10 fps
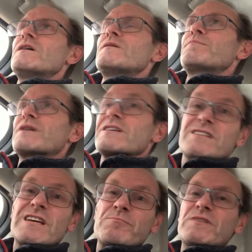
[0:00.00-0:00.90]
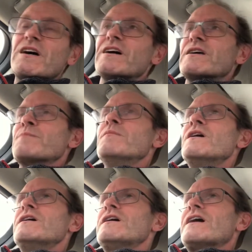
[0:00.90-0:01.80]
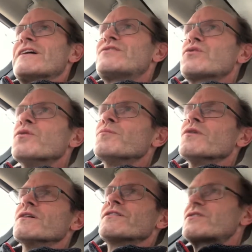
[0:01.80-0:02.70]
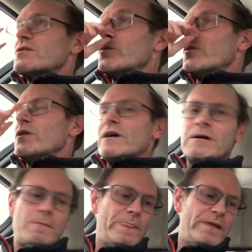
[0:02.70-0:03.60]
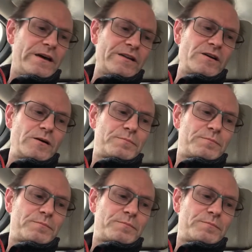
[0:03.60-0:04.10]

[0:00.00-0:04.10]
but at the same time I don't want to end up,